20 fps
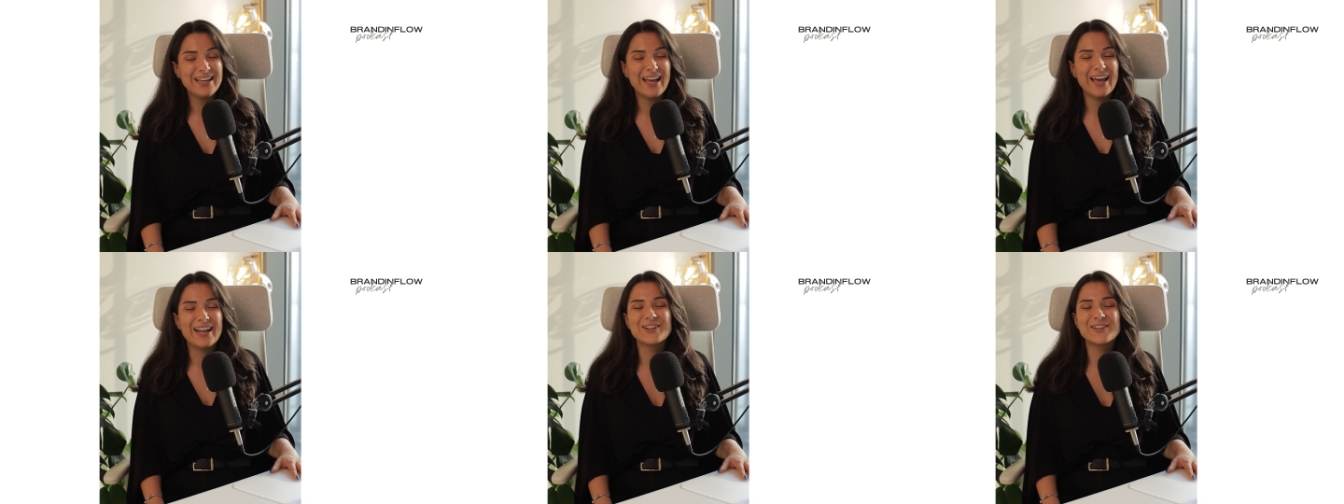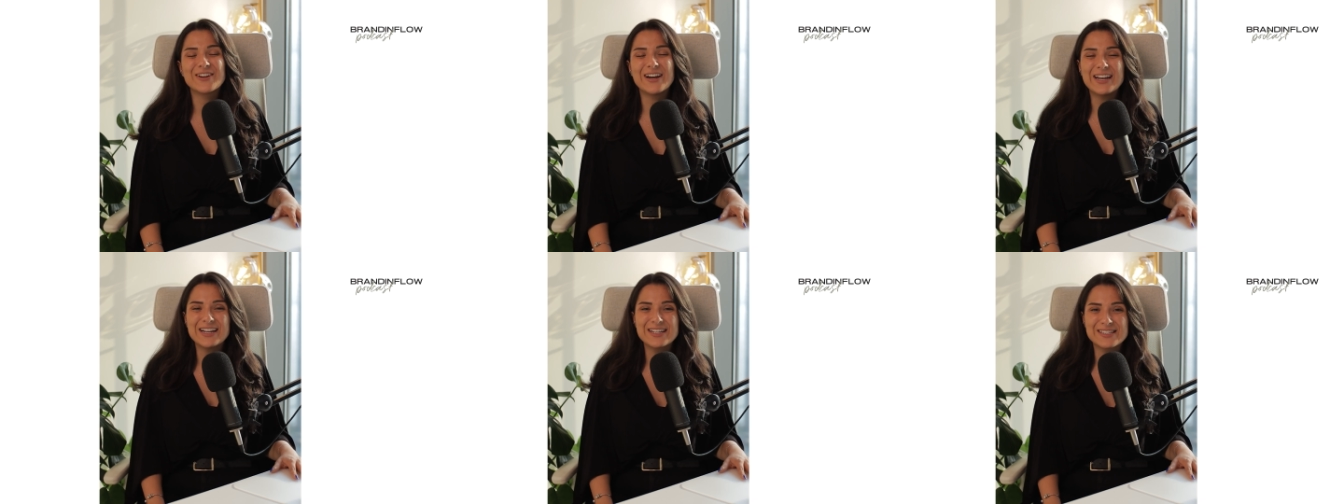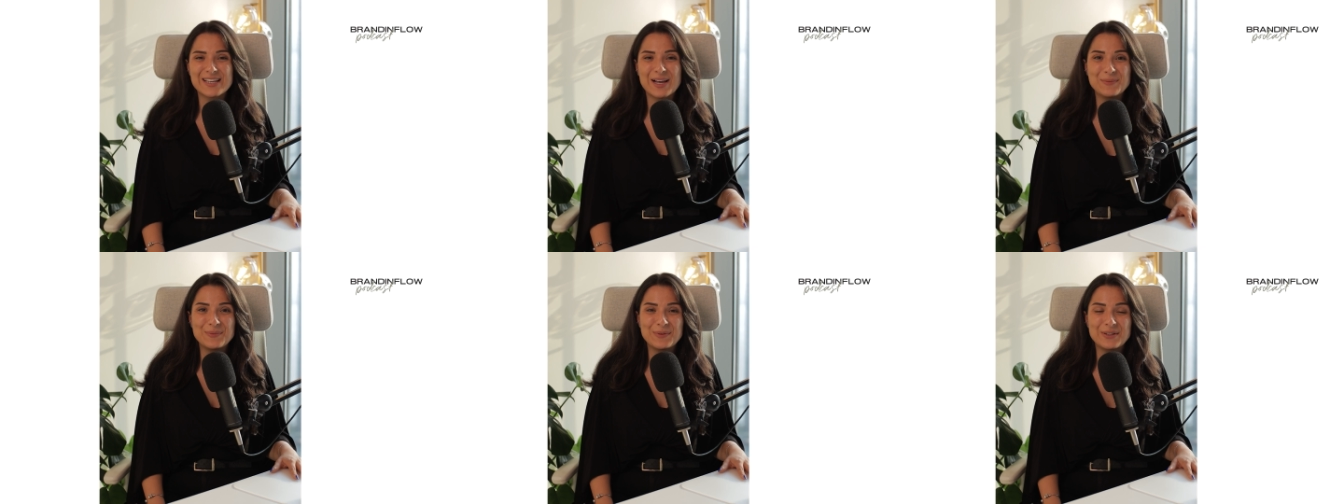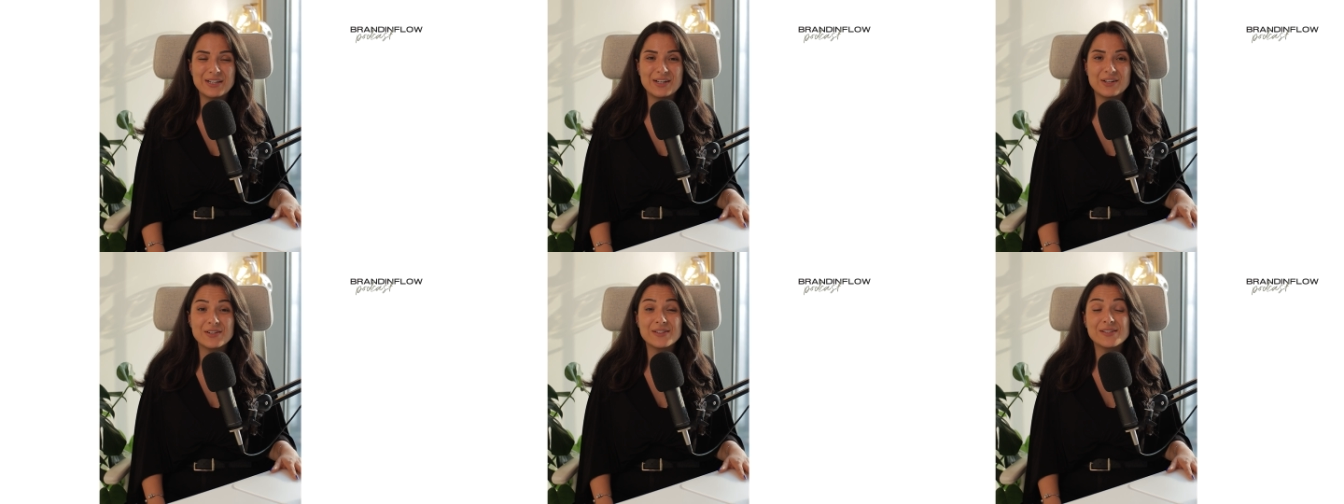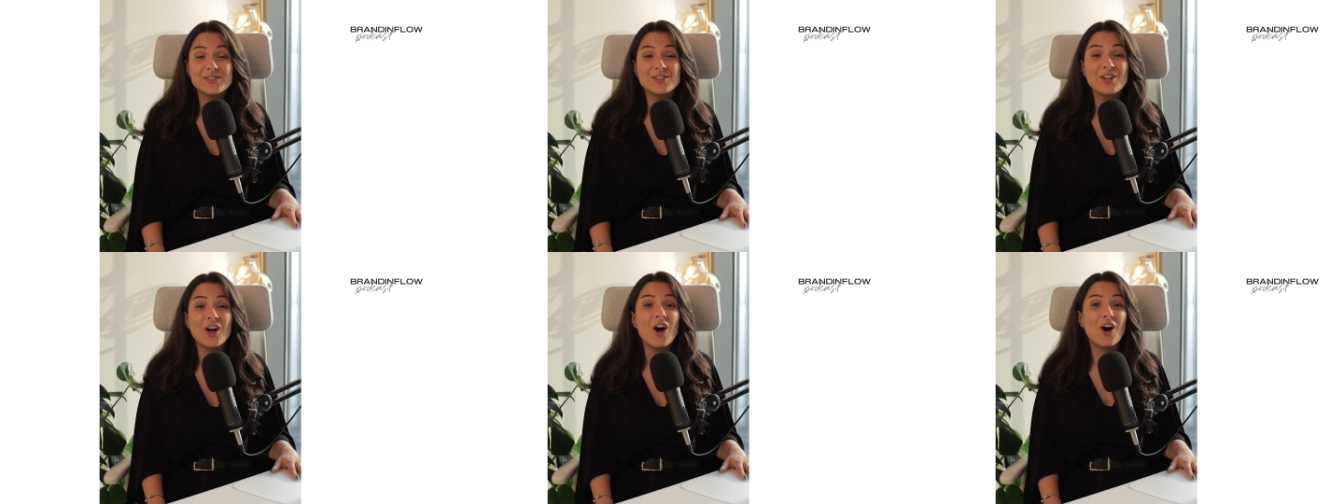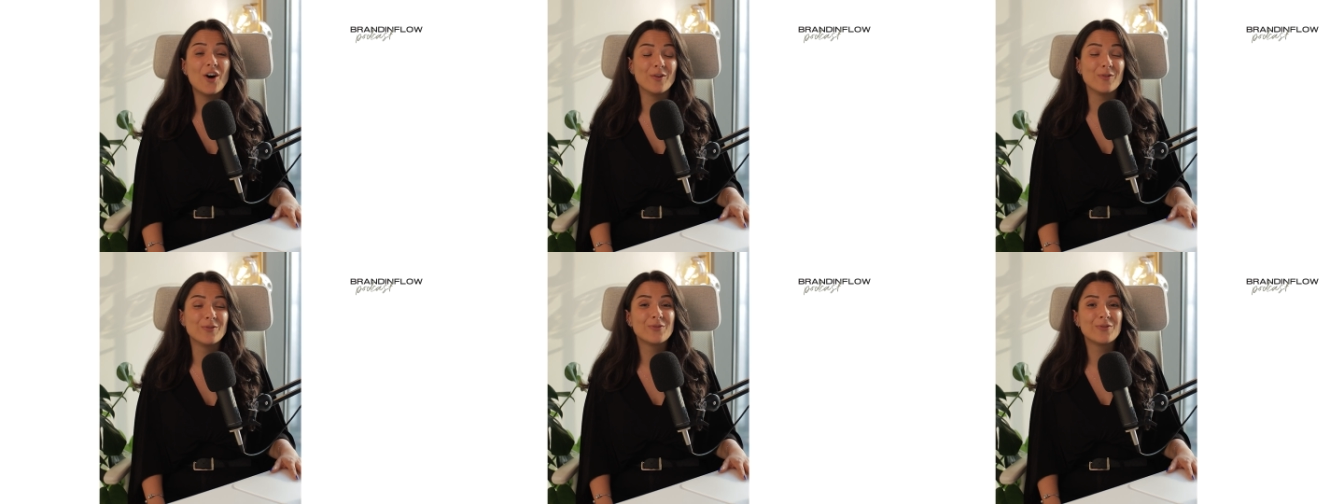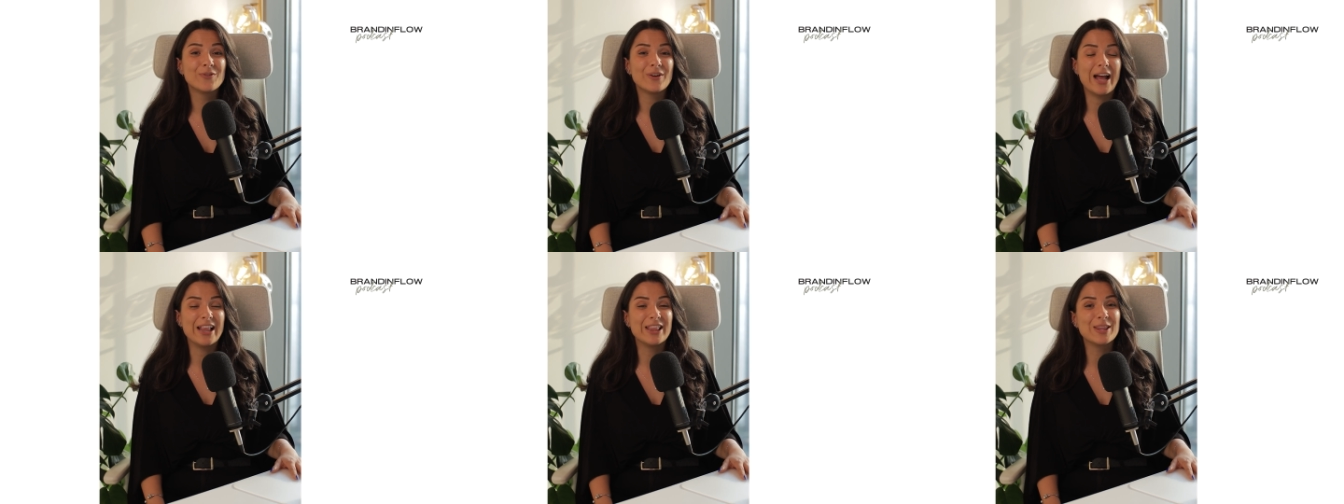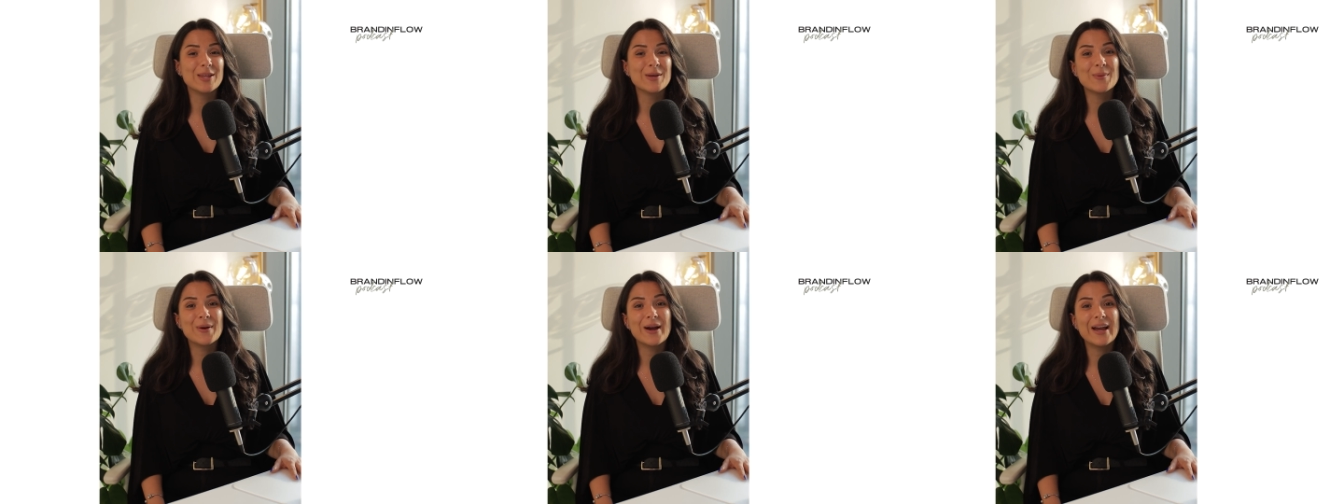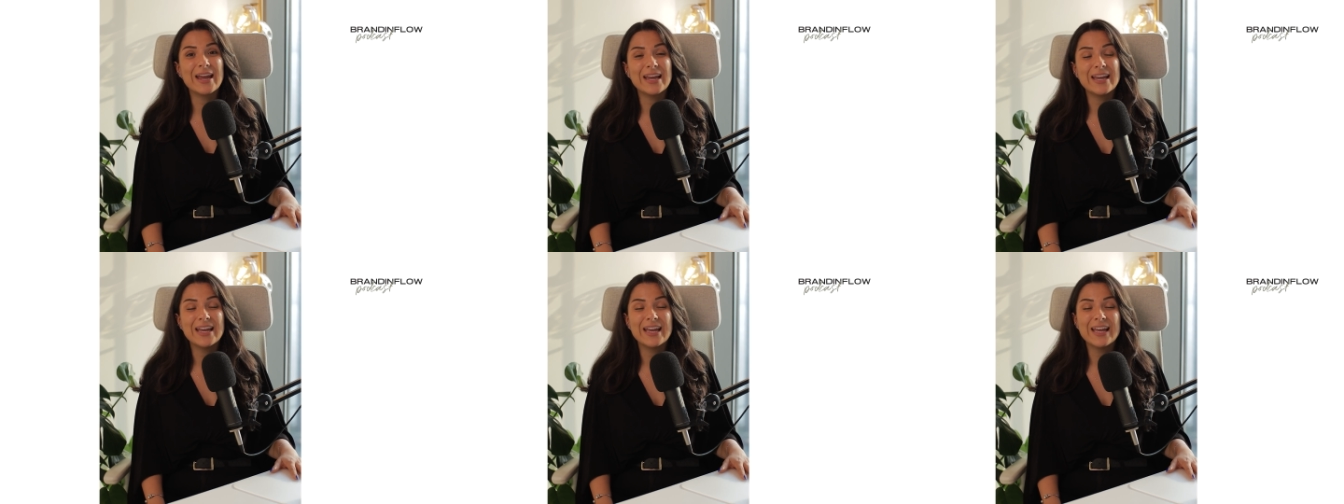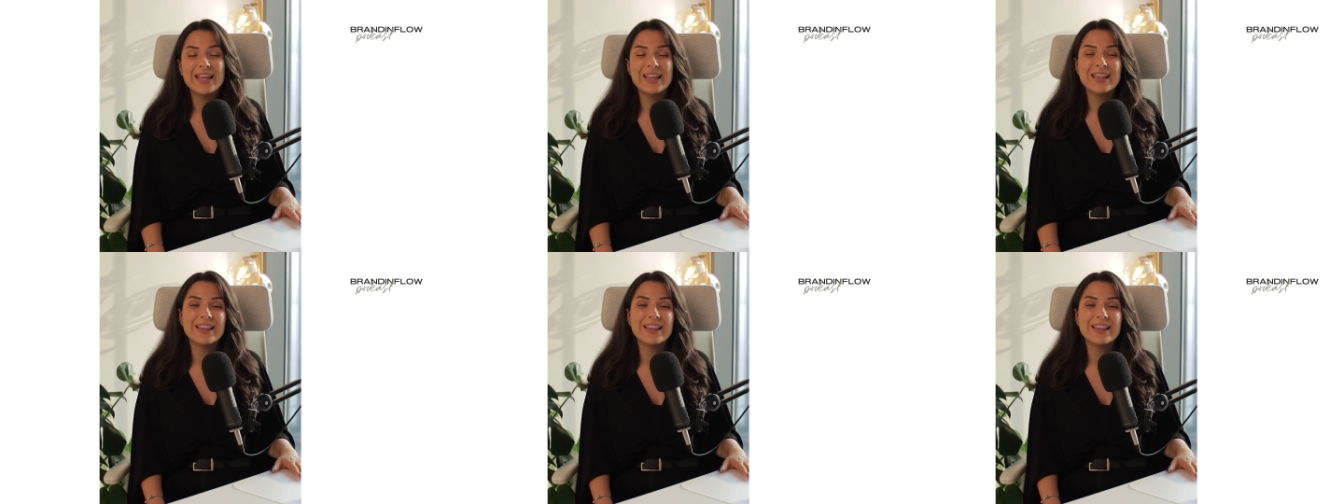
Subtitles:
And a great example here is Dove and the way